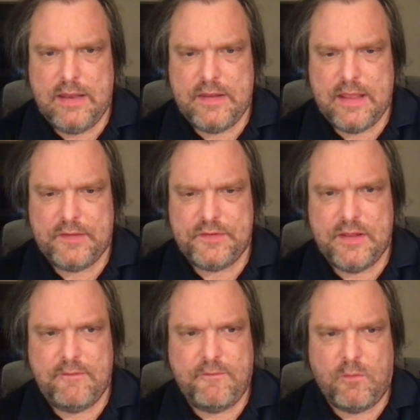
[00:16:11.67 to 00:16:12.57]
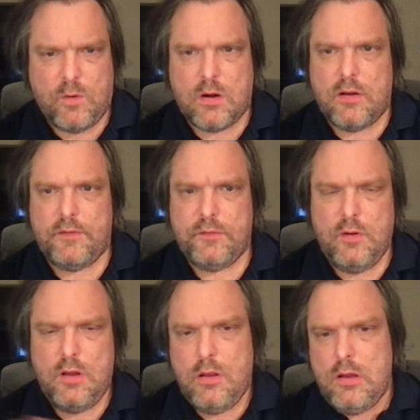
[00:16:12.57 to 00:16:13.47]
takes d4,
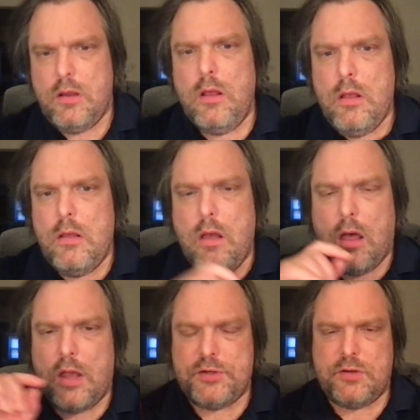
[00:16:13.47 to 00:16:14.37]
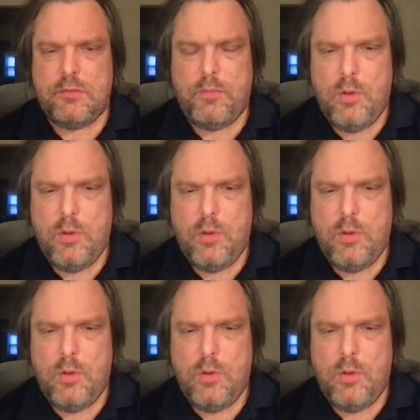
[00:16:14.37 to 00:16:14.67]
I should do